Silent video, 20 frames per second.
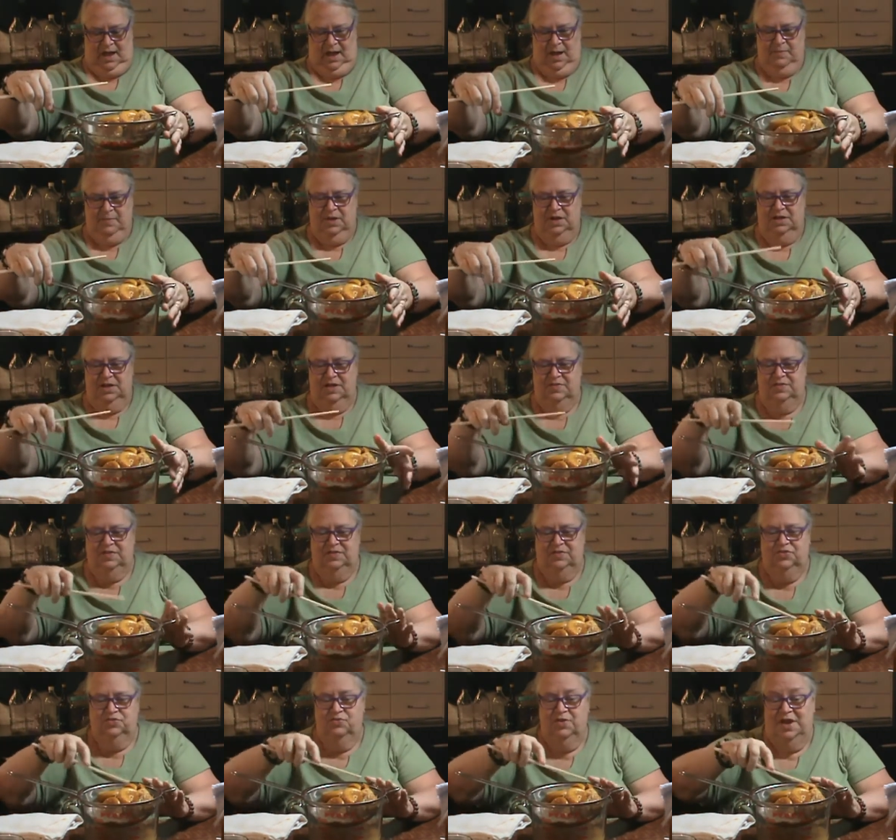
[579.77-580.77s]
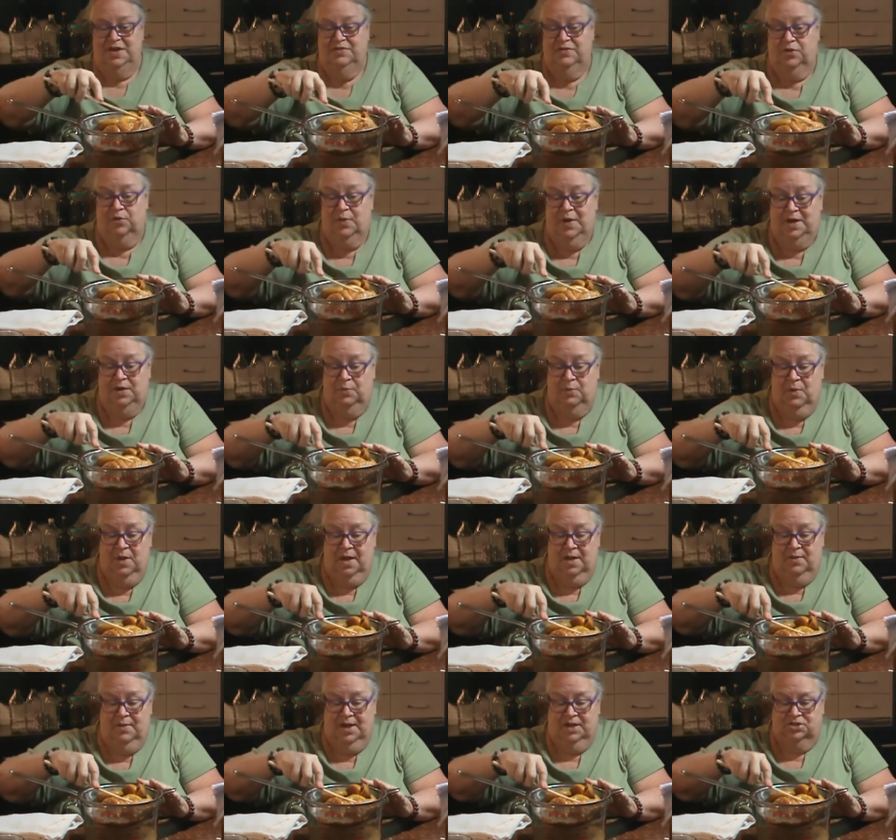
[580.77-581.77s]
let this drain for quite a
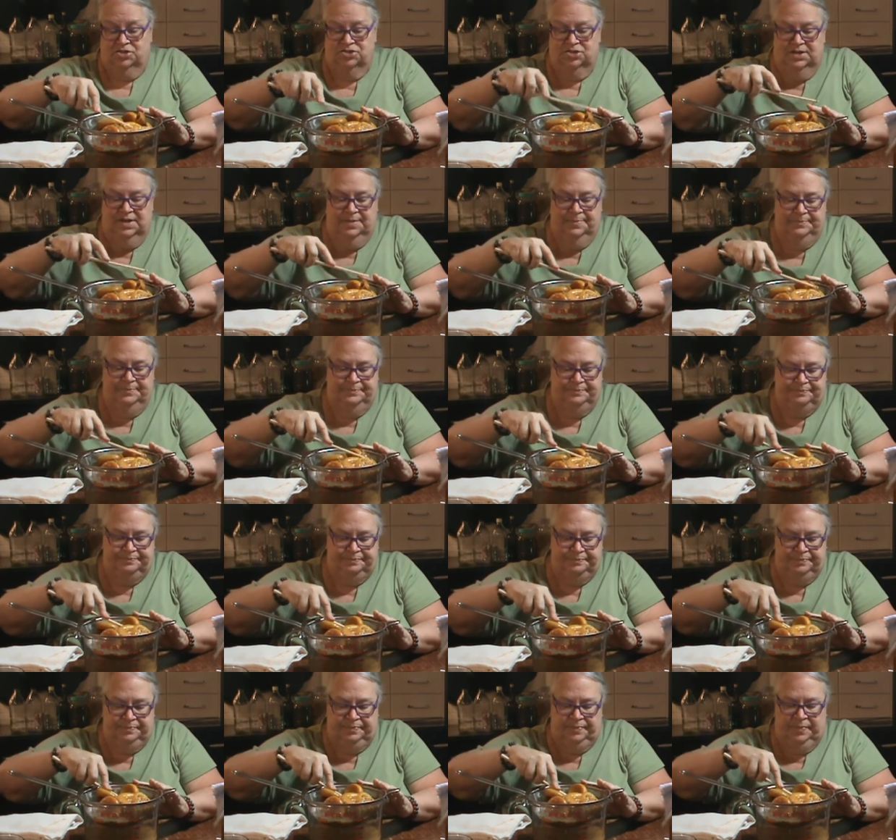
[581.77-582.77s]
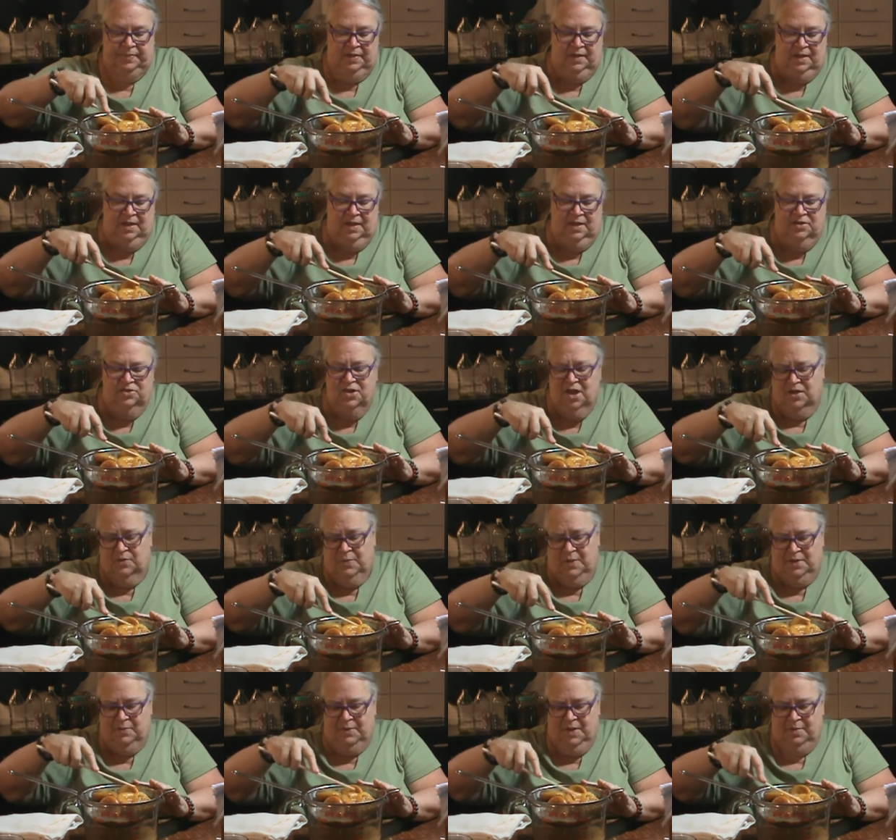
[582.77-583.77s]
while, actually. Not
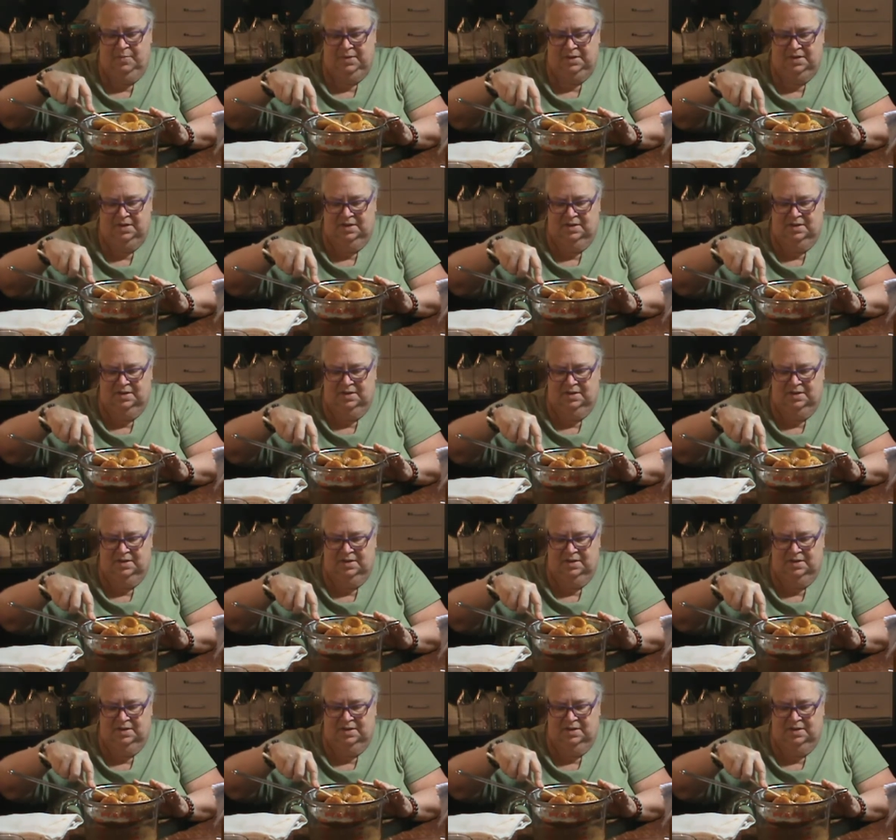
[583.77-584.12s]
quite a while, but.